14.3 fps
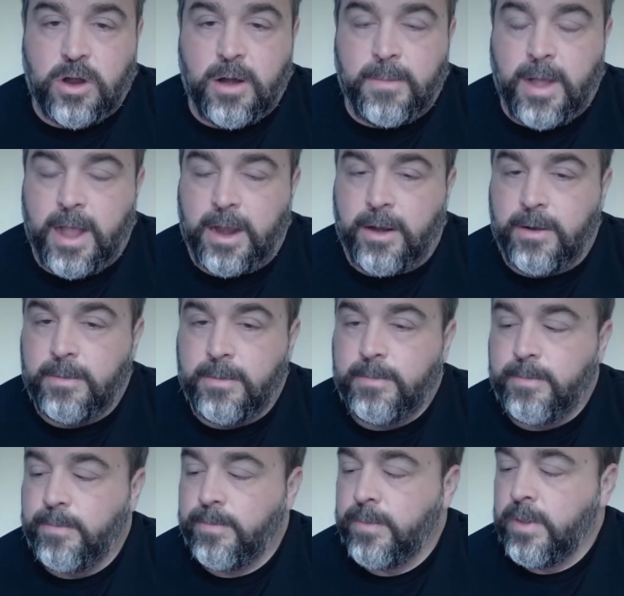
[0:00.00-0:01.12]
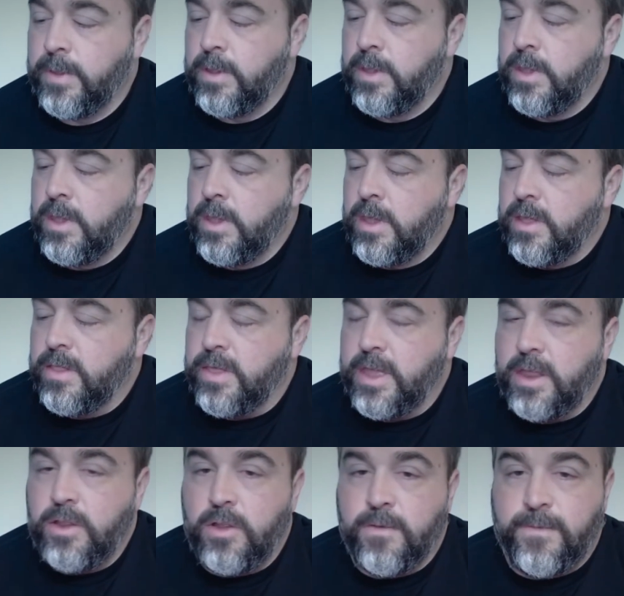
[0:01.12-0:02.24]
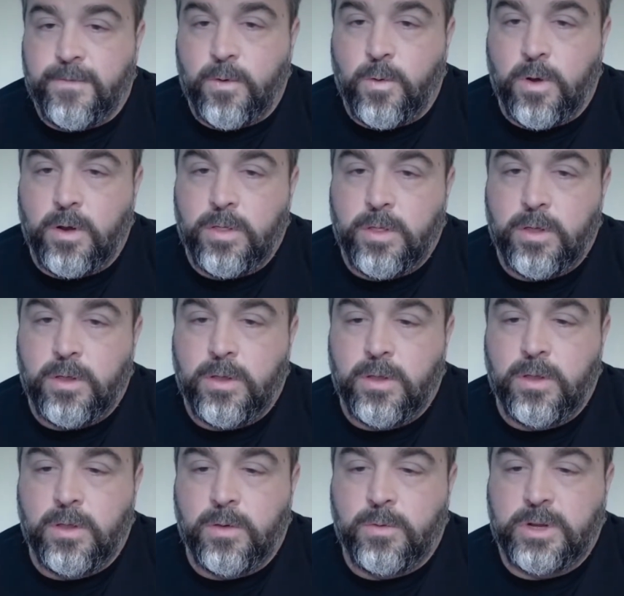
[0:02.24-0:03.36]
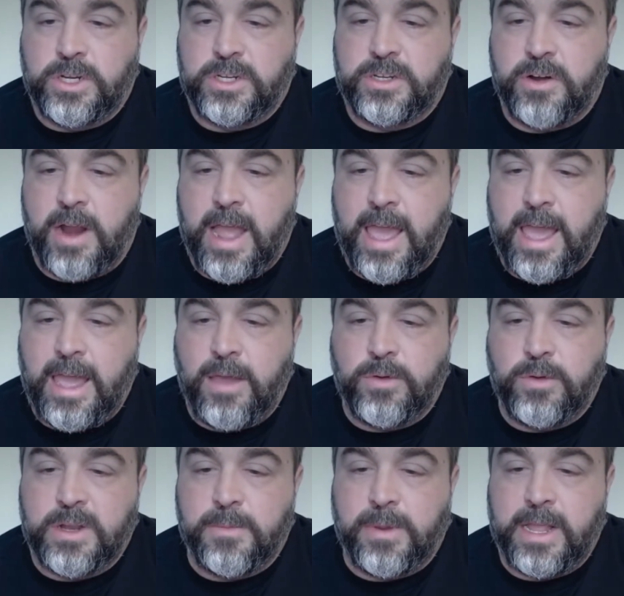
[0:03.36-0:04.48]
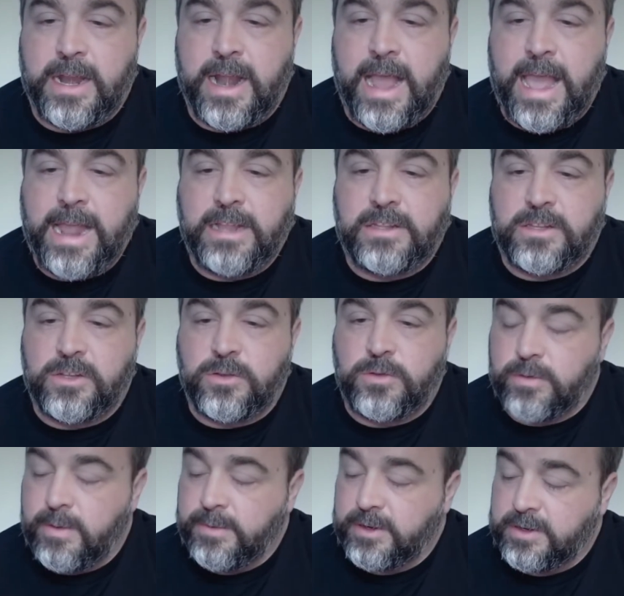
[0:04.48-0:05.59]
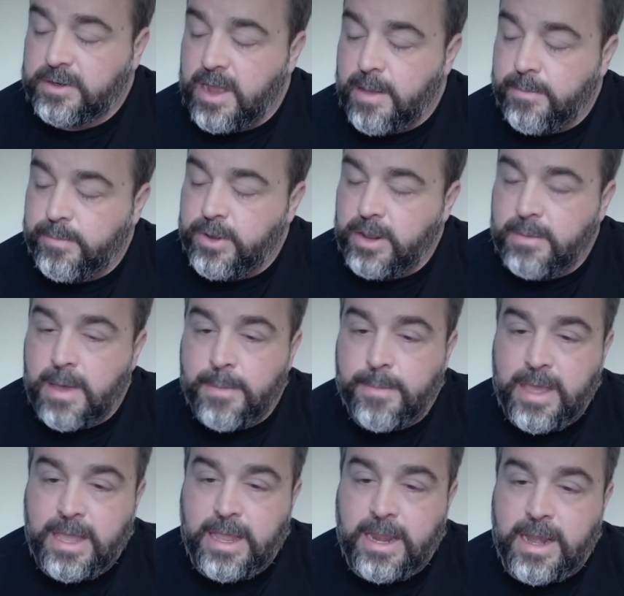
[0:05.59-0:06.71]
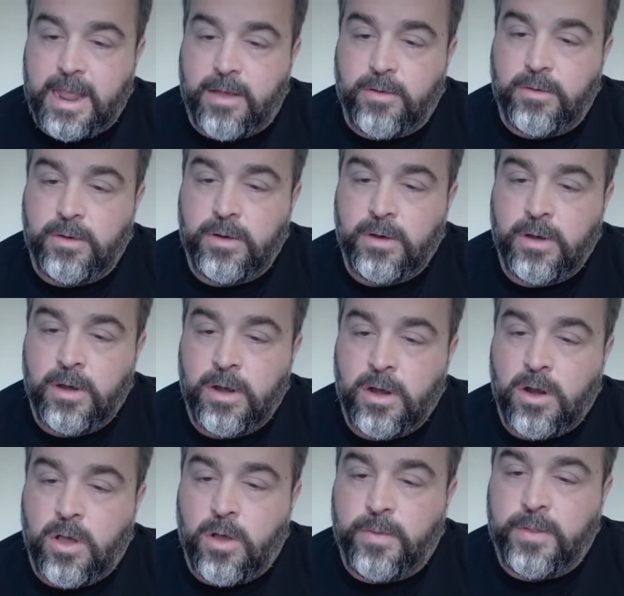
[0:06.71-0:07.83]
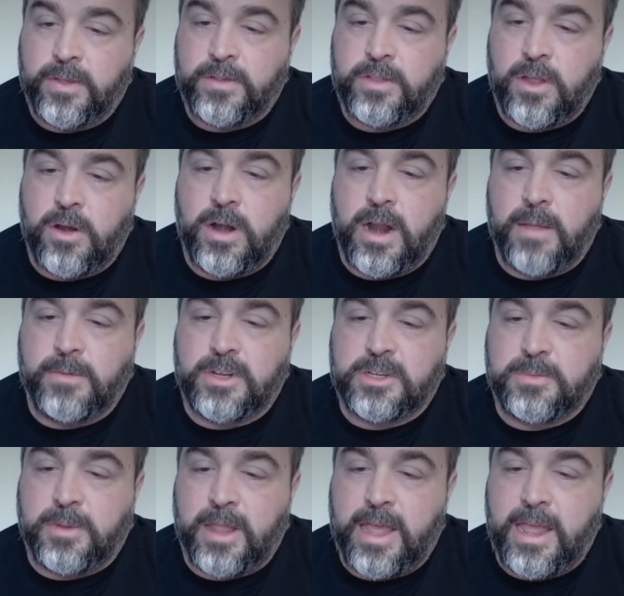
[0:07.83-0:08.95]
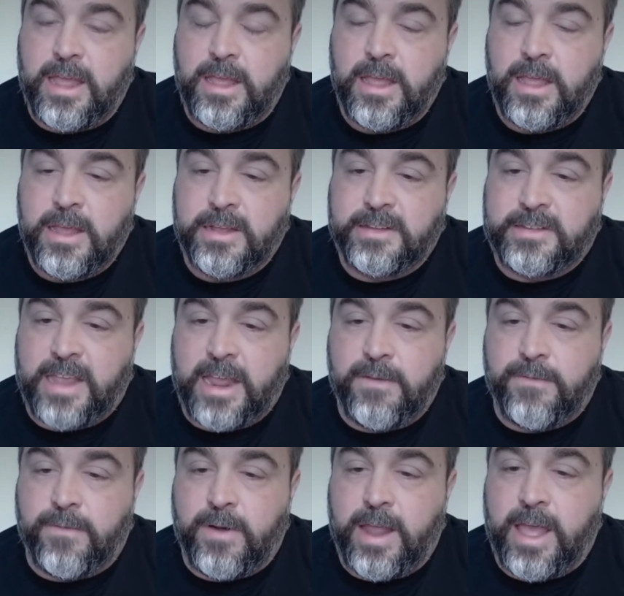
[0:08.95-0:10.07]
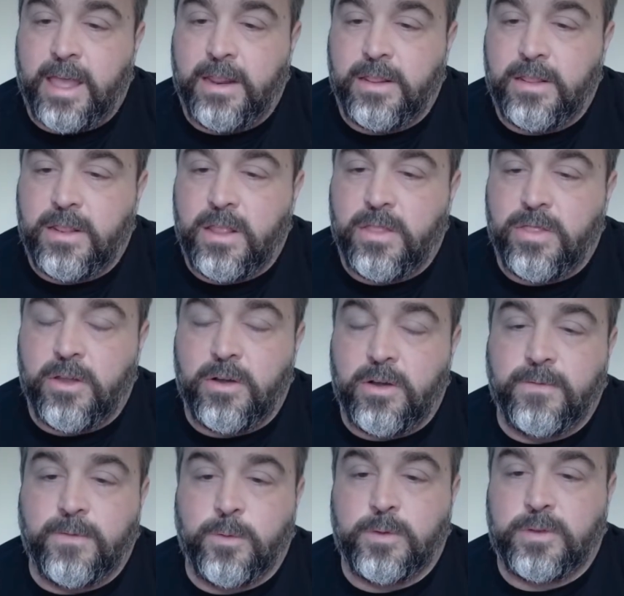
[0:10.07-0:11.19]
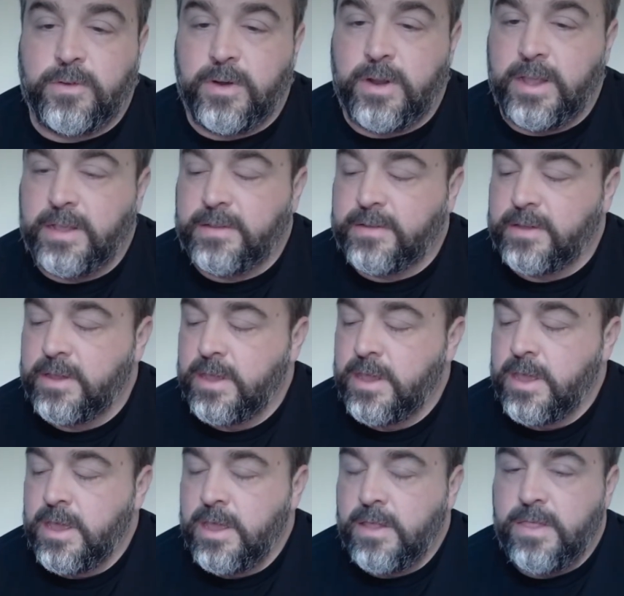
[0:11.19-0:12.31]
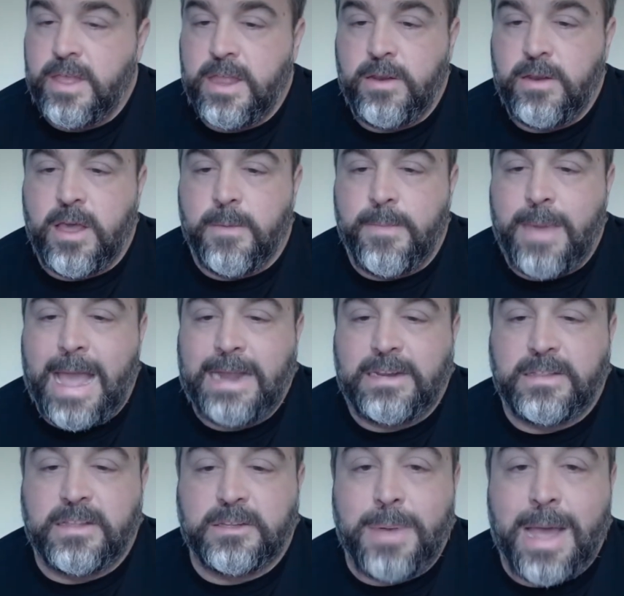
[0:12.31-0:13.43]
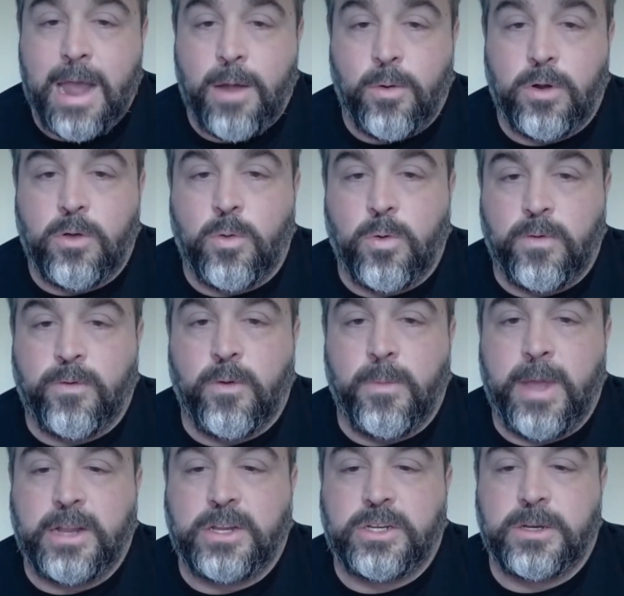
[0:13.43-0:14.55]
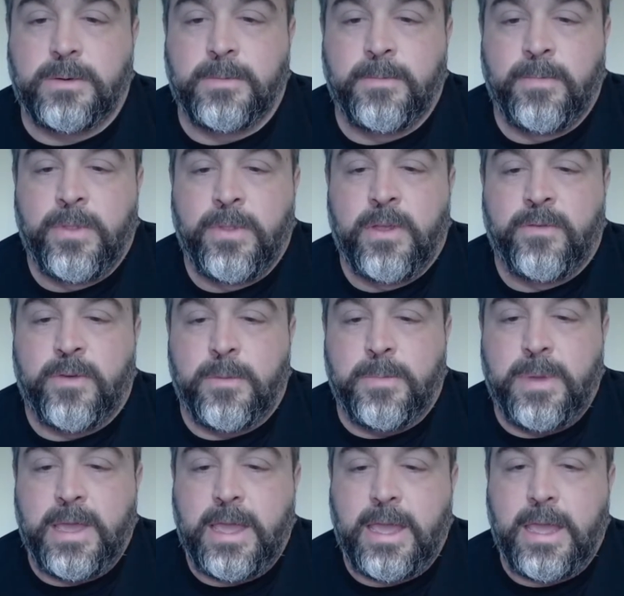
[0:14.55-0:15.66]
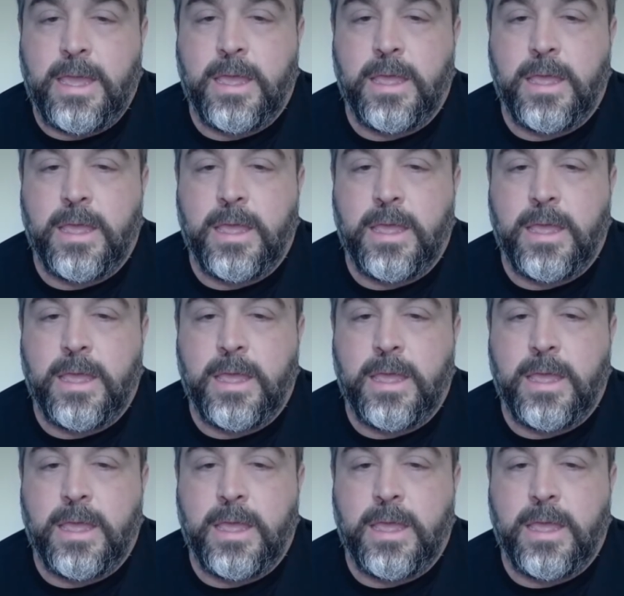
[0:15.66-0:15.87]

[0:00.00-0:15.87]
minor. Then your fourth, which is your A, which I'm playing an A2, so I'm just not putting my pinky down on this third, and I'm just playing 2nd fret, the 3rd and 4th strings. Then come back to this power chord formation for B,